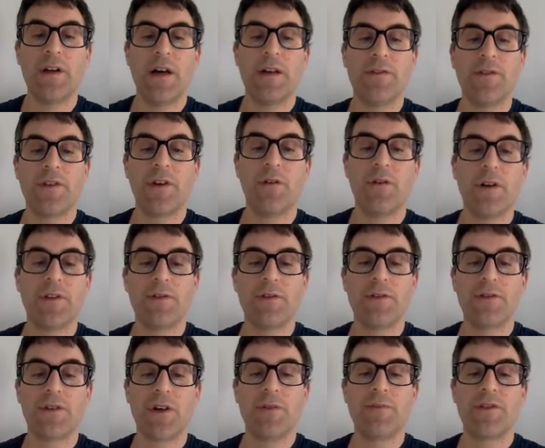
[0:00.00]
so on. So a
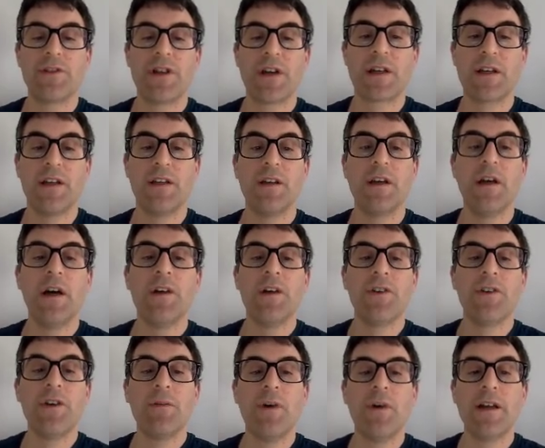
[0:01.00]
time to check in. So
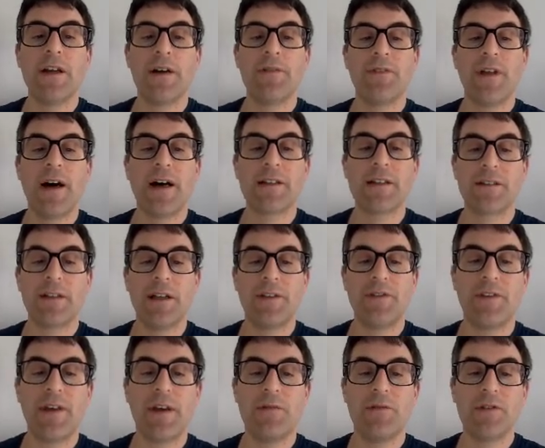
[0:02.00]
you might have that.
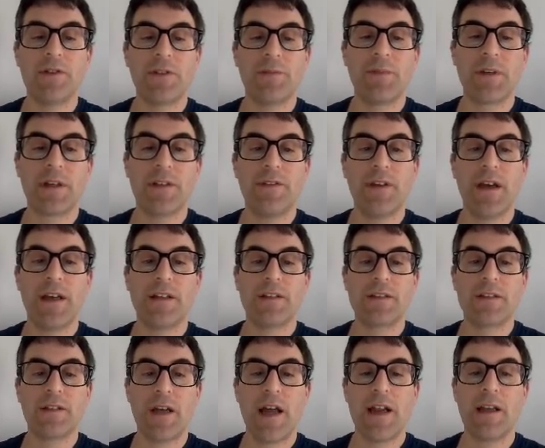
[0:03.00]
Let's say we'll just pick a
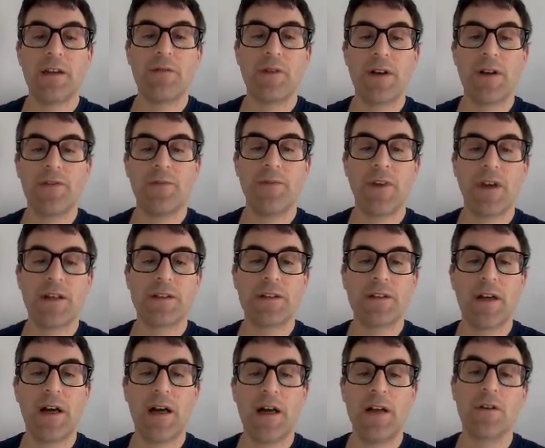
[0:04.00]
date, any random date.
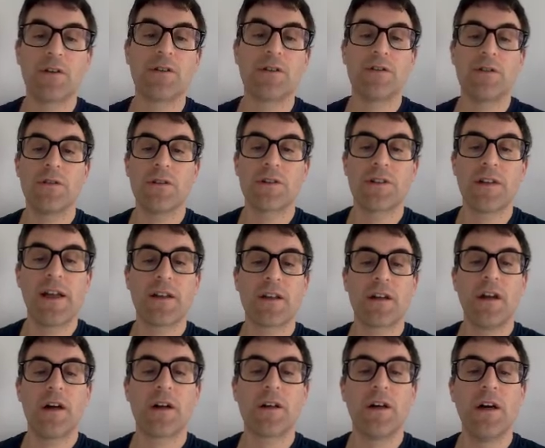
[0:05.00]
Look, 10
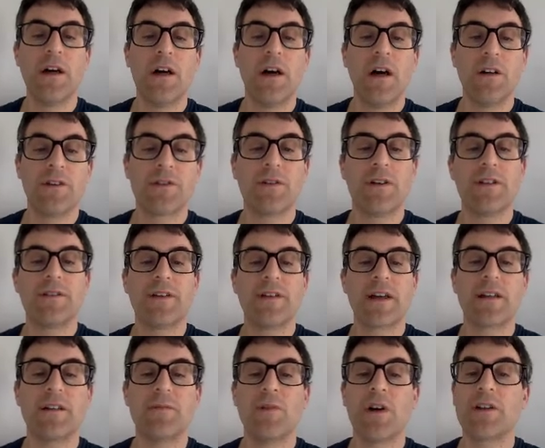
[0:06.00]
o'clock on the
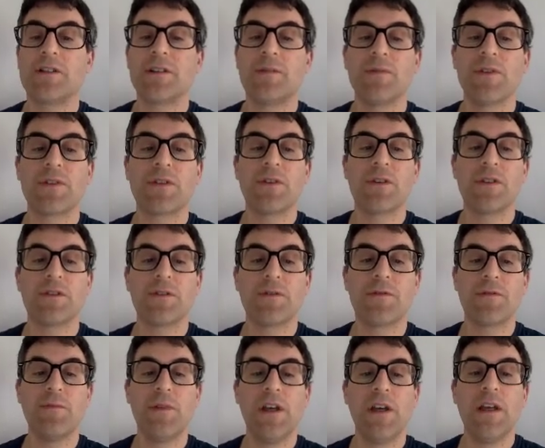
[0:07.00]
22nd of March seems as good as enough
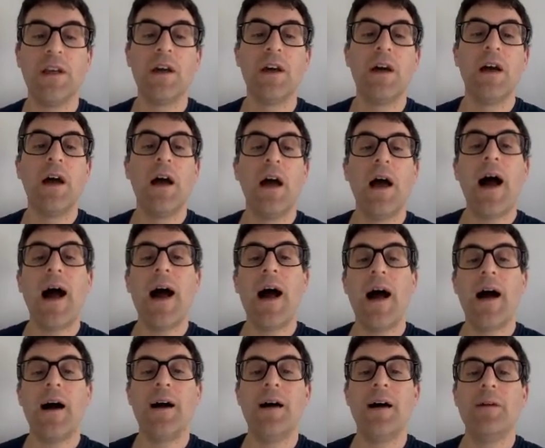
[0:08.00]
for me.
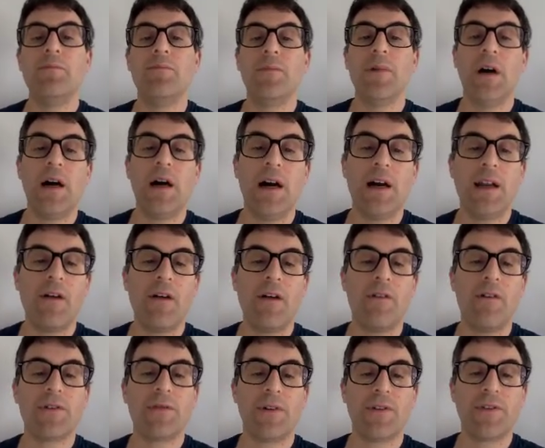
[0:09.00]
An hour
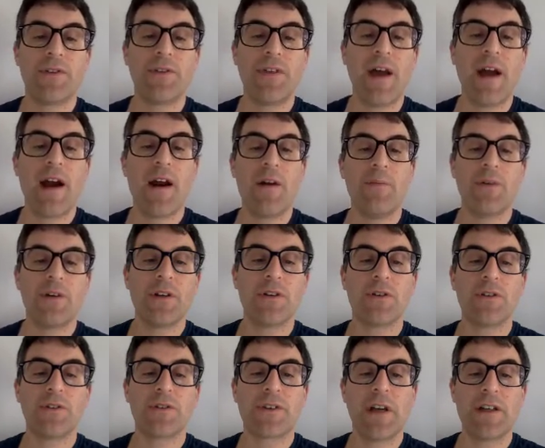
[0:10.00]
is what's there, but you
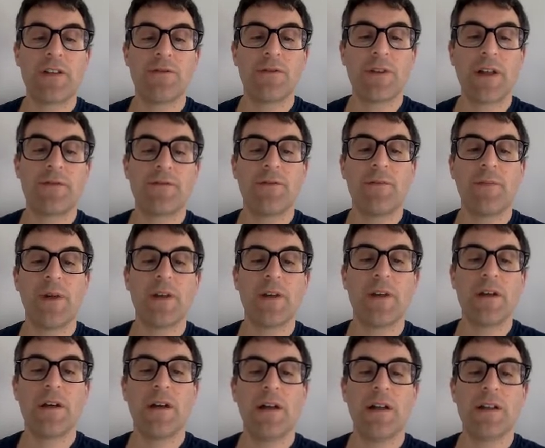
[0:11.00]
could schedule that for
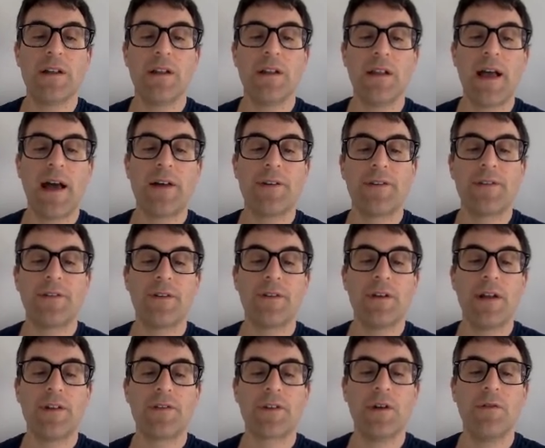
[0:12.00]
maybe a little less. So
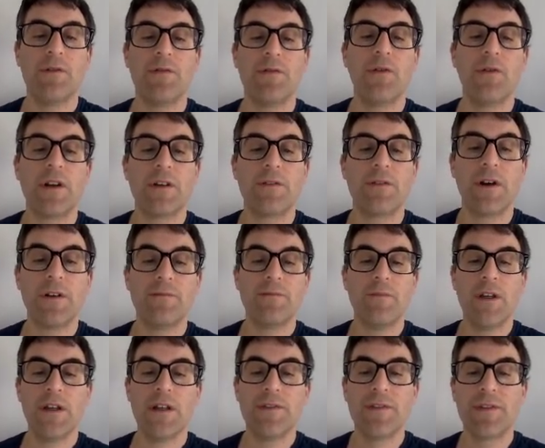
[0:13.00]
let's go with 45
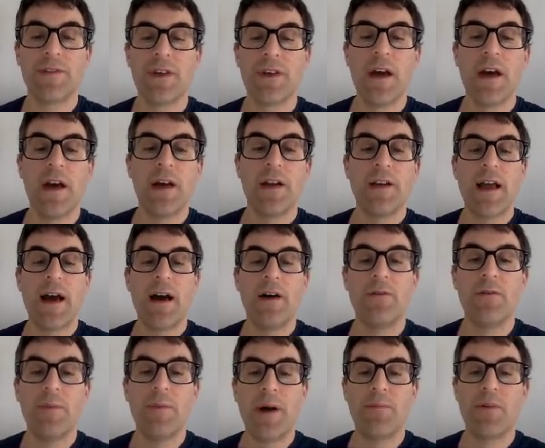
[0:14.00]
minutes. Now,
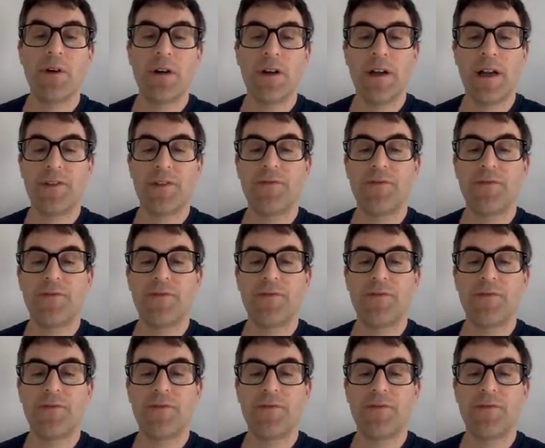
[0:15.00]
remember, it has a